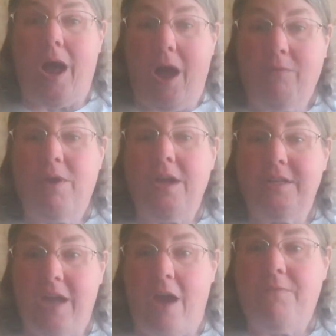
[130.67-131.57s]
I've
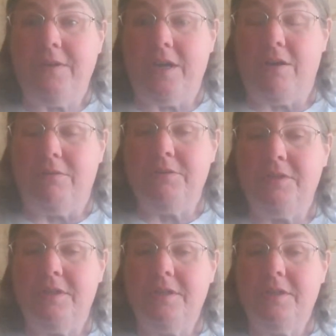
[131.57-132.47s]
got
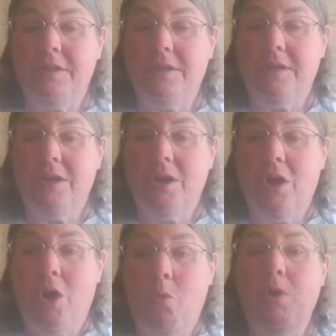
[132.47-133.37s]
daffodils
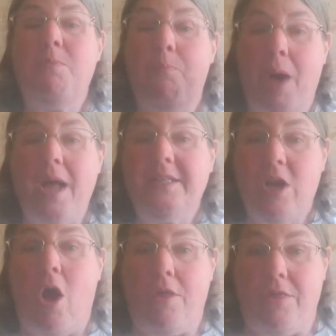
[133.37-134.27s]
with buds
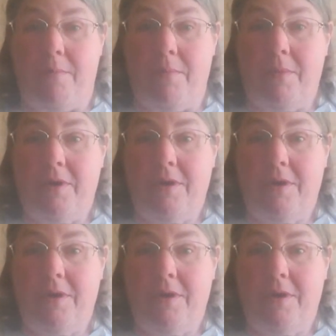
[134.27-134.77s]
on them.